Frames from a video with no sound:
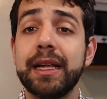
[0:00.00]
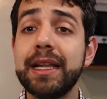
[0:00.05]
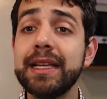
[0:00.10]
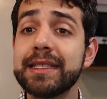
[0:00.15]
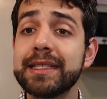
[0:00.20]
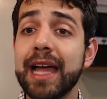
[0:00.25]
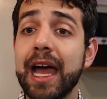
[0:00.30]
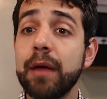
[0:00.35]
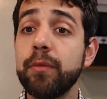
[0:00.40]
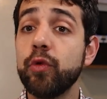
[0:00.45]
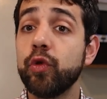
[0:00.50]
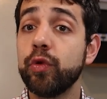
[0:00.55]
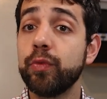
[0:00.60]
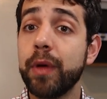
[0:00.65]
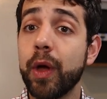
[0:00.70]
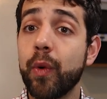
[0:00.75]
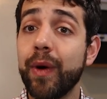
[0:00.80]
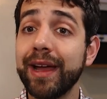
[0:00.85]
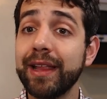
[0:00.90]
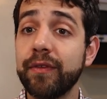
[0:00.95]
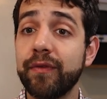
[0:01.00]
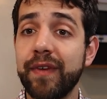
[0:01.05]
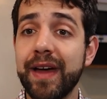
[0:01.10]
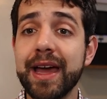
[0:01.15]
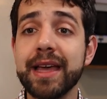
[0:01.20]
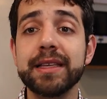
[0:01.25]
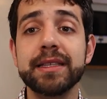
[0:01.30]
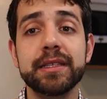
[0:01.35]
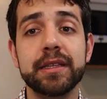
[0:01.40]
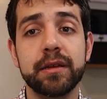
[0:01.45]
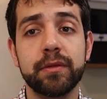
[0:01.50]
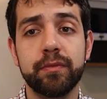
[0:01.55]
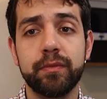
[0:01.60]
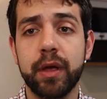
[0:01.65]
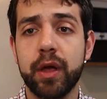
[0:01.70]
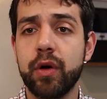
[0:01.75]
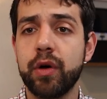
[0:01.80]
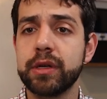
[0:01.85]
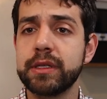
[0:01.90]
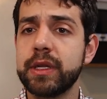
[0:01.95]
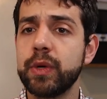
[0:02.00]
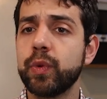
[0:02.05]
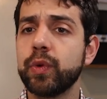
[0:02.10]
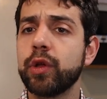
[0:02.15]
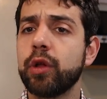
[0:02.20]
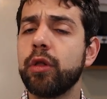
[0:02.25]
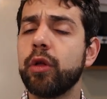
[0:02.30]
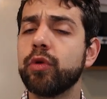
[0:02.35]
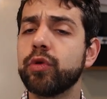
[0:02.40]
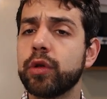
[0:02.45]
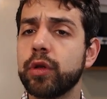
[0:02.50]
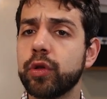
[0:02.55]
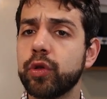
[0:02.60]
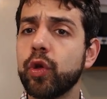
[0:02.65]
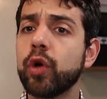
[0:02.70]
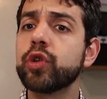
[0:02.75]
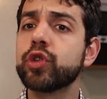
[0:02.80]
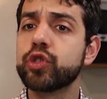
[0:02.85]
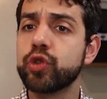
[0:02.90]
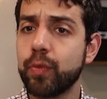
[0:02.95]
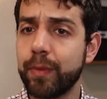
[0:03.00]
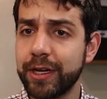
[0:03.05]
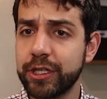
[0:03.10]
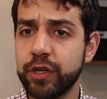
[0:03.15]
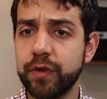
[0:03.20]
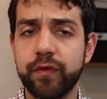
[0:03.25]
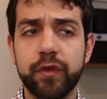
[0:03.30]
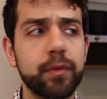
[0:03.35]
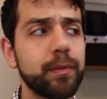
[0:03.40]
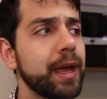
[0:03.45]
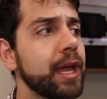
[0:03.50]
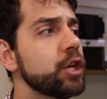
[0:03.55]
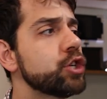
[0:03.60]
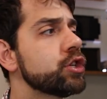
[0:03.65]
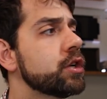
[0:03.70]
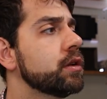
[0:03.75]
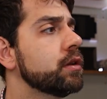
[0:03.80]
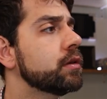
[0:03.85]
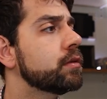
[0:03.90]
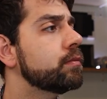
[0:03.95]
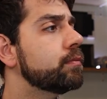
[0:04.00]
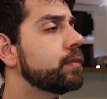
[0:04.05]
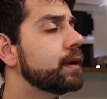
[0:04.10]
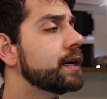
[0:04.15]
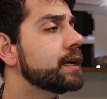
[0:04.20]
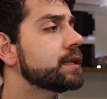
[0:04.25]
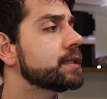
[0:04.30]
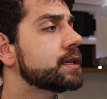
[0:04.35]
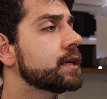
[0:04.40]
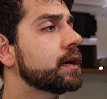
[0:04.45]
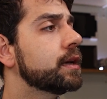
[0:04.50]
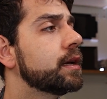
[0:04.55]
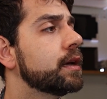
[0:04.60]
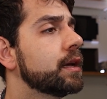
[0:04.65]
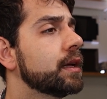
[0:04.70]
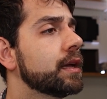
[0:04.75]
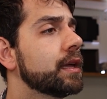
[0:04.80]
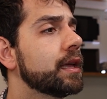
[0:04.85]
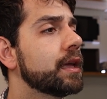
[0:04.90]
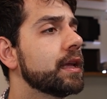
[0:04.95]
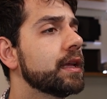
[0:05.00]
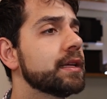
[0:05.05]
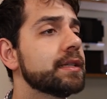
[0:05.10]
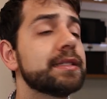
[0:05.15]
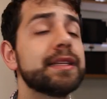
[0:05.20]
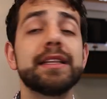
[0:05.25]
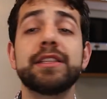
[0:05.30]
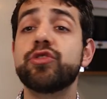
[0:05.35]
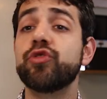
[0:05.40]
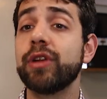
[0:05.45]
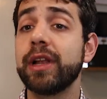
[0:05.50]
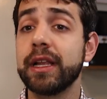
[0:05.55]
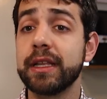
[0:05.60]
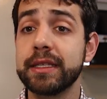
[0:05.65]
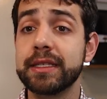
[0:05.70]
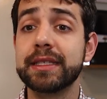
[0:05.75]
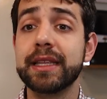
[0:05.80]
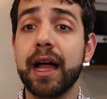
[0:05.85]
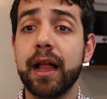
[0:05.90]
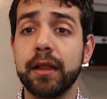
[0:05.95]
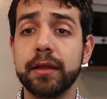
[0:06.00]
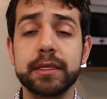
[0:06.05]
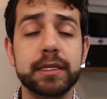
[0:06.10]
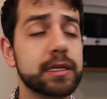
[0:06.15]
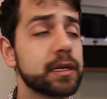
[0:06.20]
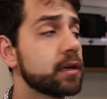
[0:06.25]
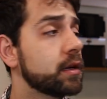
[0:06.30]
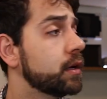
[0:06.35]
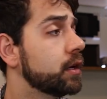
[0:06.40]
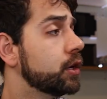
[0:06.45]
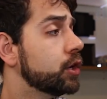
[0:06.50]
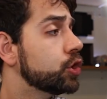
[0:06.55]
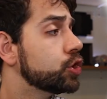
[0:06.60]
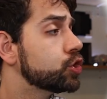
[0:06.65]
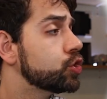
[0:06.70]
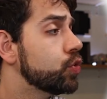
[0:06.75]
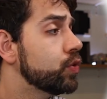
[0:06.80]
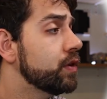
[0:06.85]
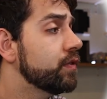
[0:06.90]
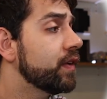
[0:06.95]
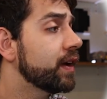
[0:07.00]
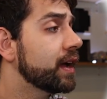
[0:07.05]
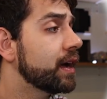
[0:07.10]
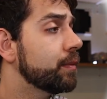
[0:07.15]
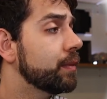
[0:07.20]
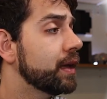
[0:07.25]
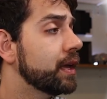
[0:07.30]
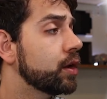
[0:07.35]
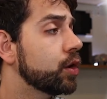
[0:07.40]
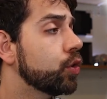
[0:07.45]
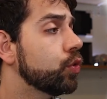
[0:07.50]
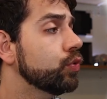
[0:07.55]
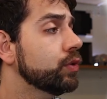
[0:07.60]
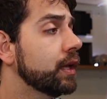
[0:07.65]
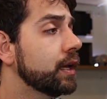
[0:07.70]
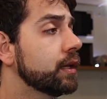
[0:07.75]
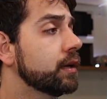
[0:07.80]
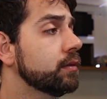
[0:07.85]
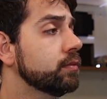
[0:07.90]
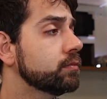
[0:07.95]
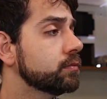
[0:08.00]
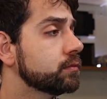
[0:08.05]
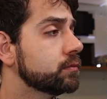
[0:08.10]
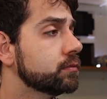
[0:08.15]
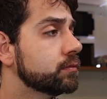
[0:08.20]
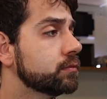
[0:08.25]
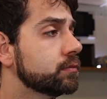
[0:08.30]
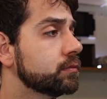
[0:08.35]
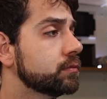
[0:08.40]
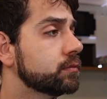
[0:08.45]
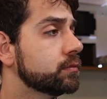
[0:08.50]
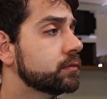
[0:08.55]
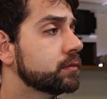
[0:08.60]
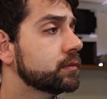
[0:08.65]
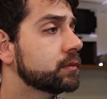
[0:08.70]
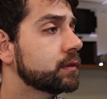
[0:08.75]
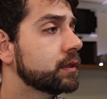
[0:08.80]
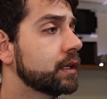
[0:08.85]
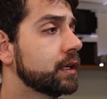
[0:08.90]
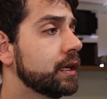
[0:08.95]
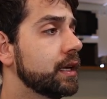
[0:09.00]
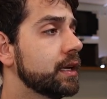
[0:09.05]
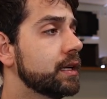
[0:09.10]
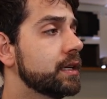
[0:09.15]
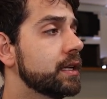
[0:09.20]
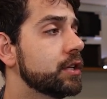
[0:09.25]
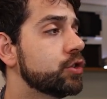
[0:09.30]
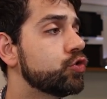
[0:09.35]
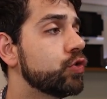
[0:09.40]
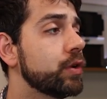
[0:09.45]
This time will be quite fast because they would allow not so much information, but here is the Trilium installed. So if I come here in container, here the